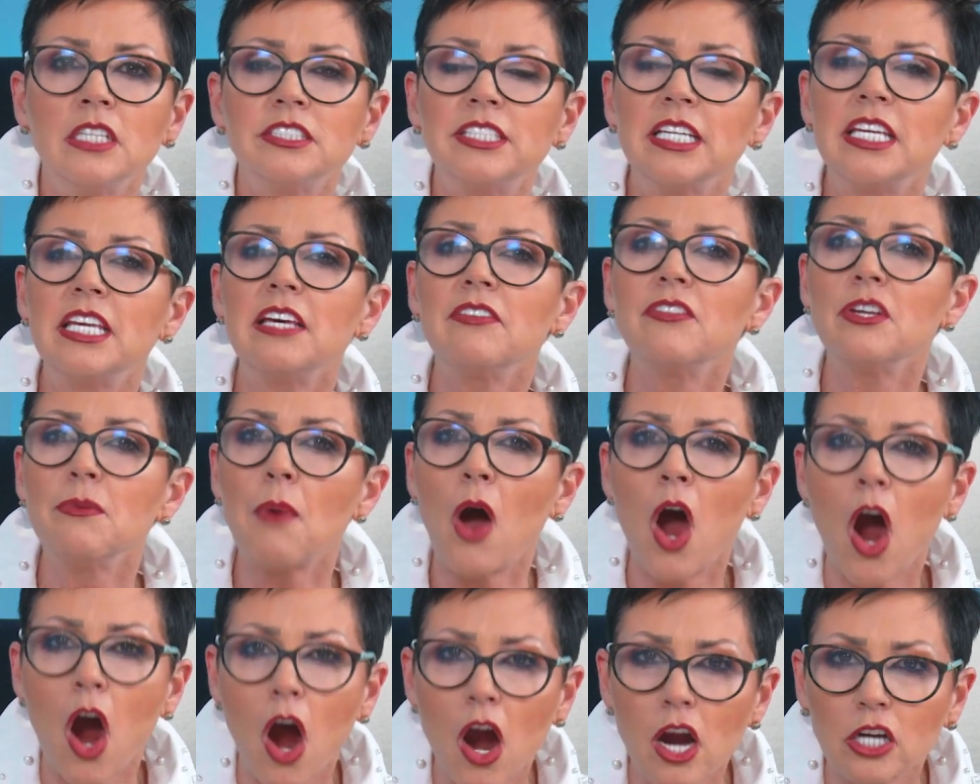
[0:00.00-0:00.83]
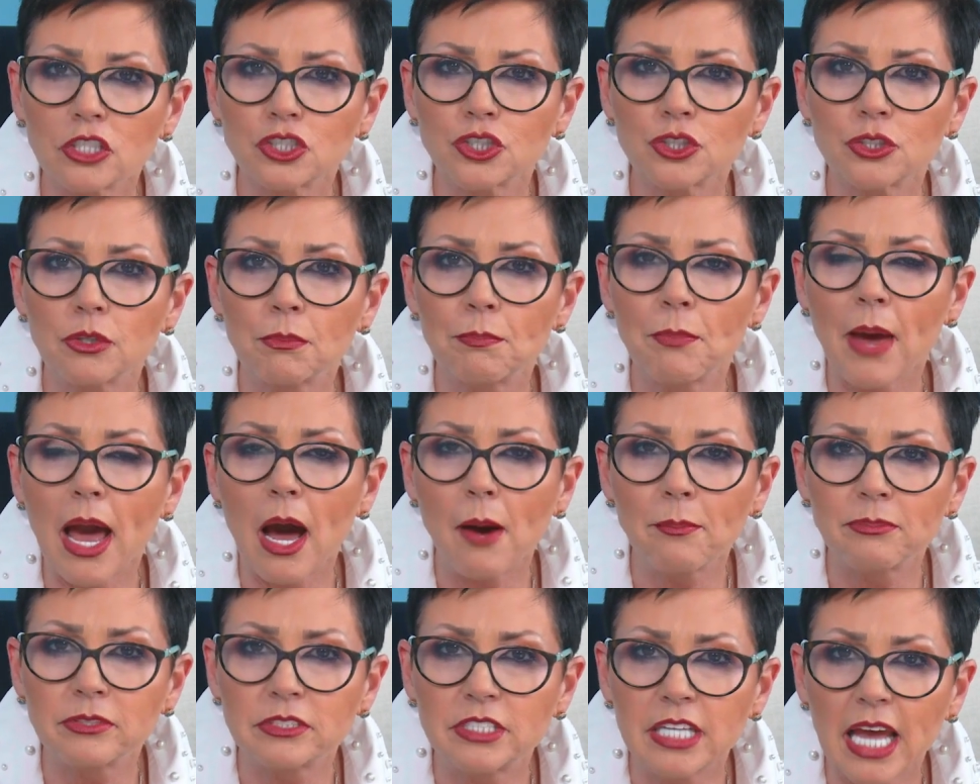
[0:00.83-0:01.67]
to give them heart
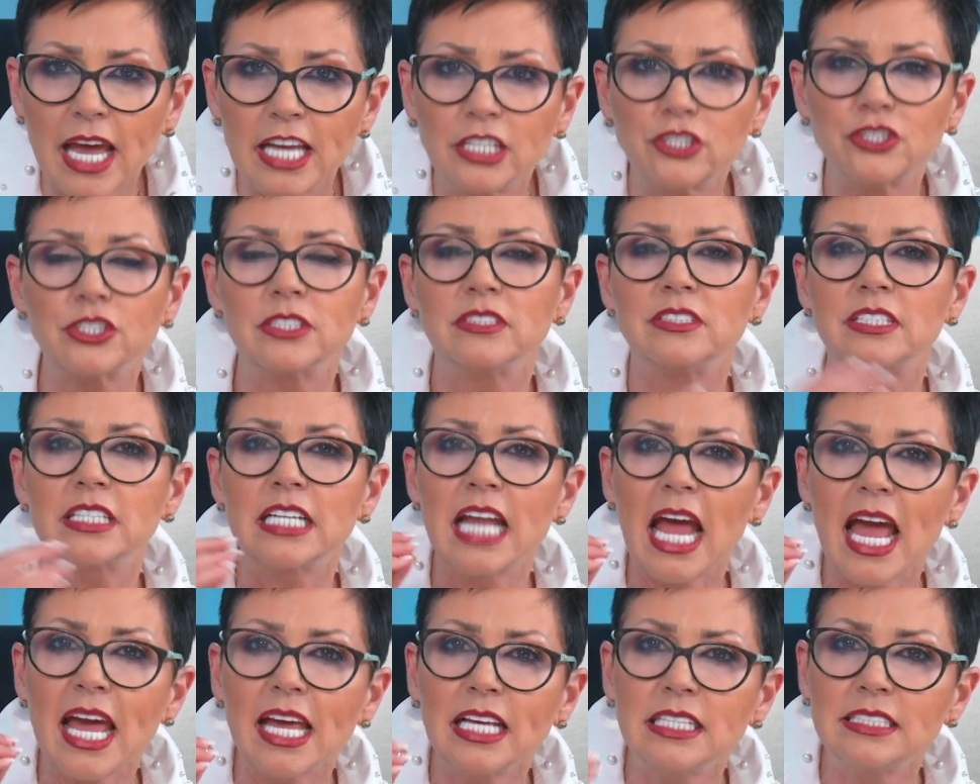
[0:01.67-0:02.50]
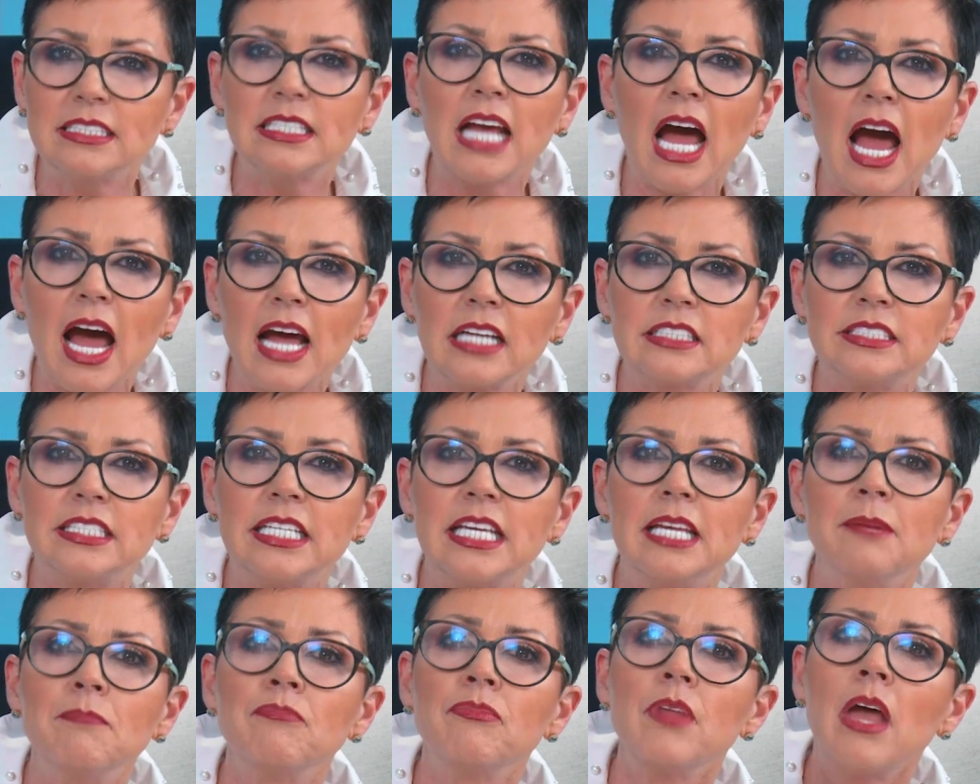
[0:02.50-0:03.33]
palpitations and
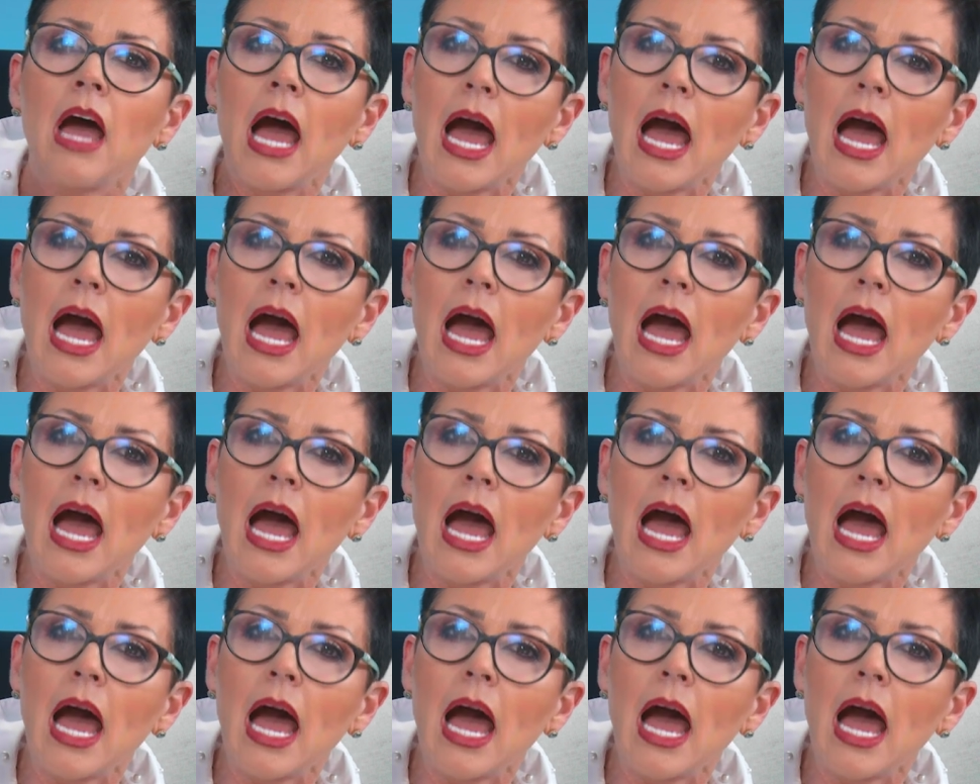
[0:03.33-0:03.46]
anxiety.